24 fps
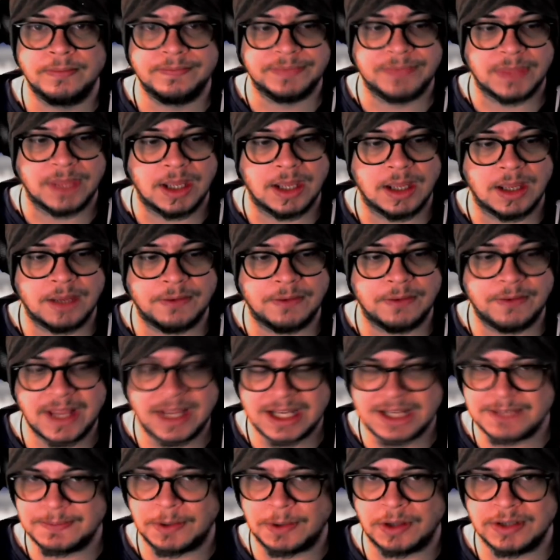
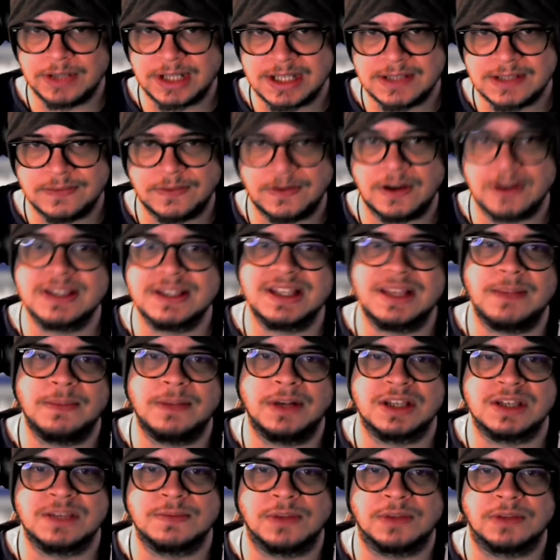FlexBond is very similar
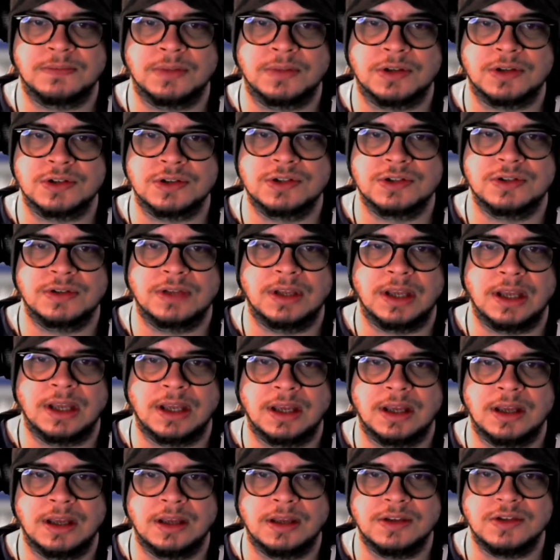to Mod Podge.
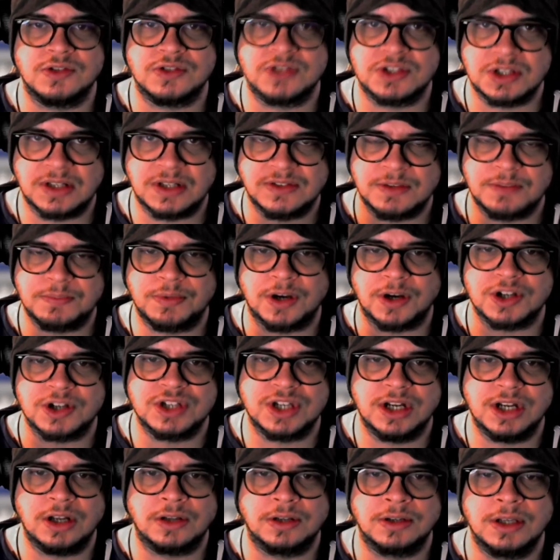You still have to brush
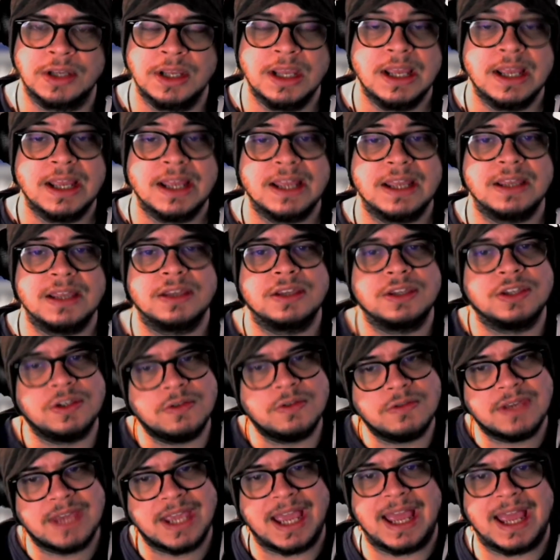it on. You
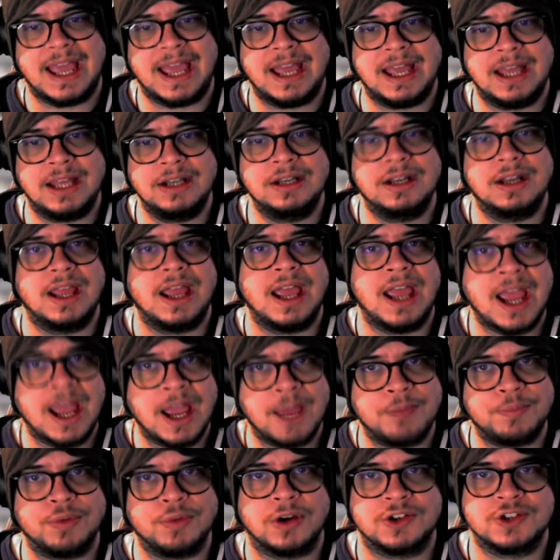can
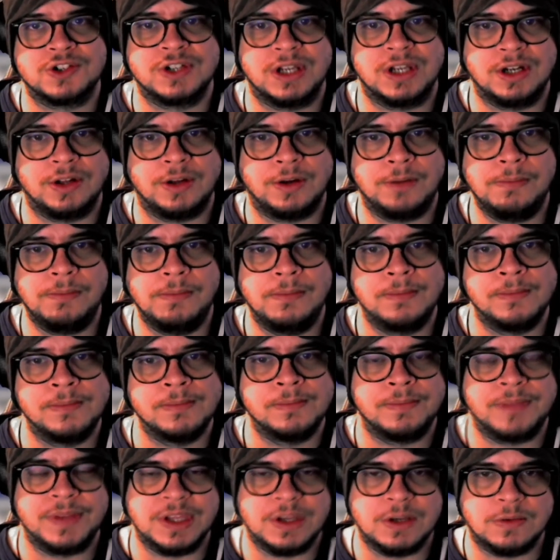airbrush it on,
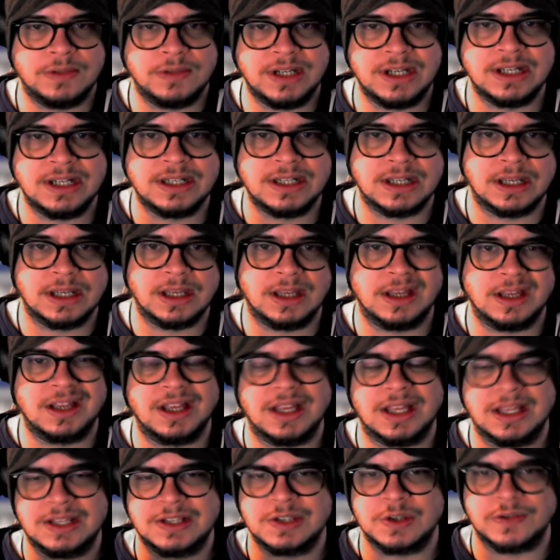but you'll need
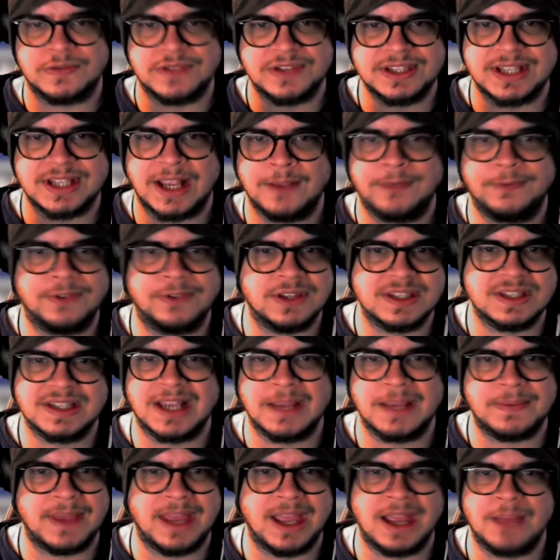a sort of siphon
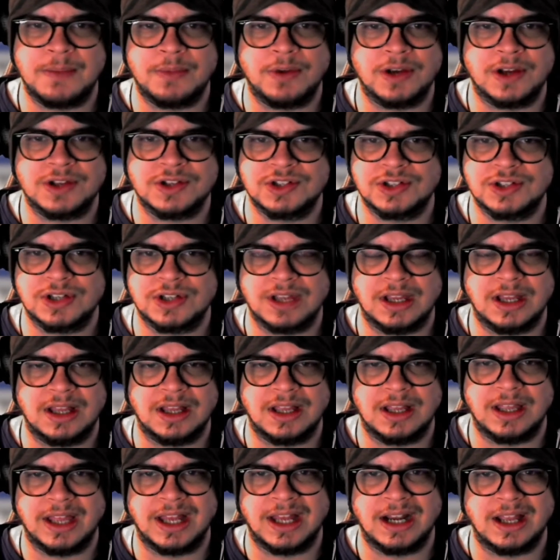type airbrush,
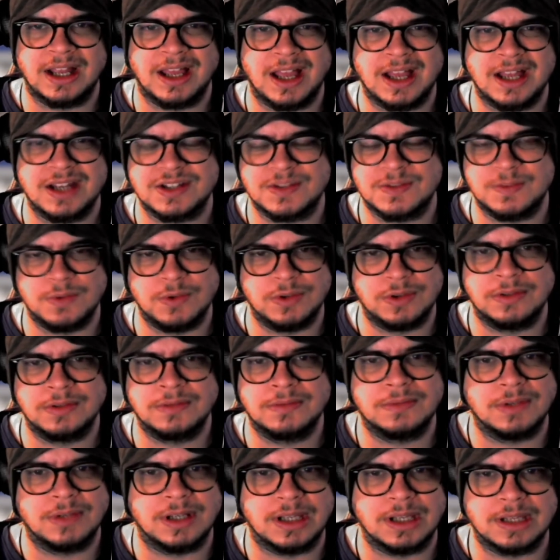and I just wouldn't,
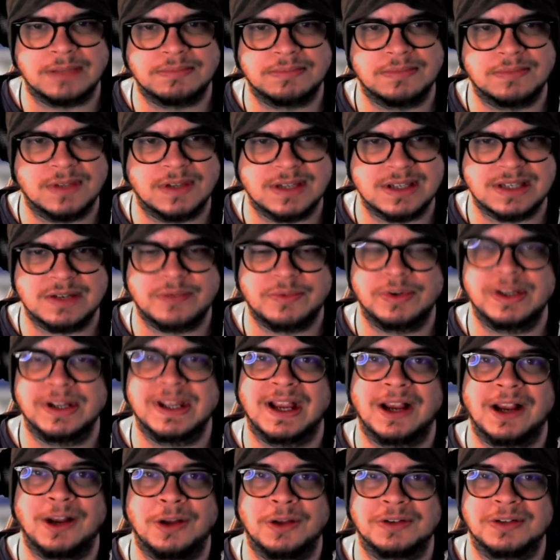because it would probably
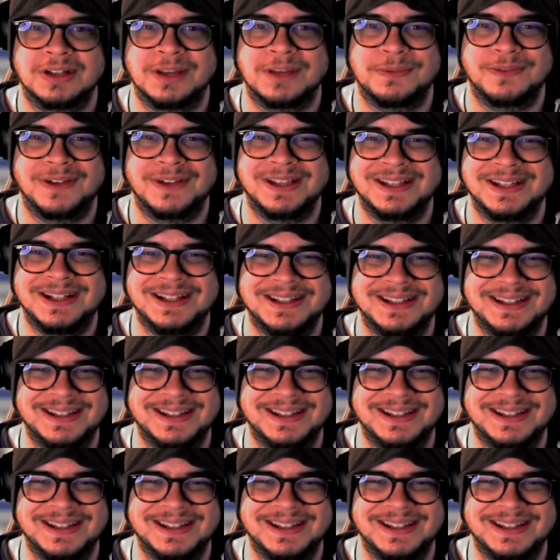get clogged up if I did it.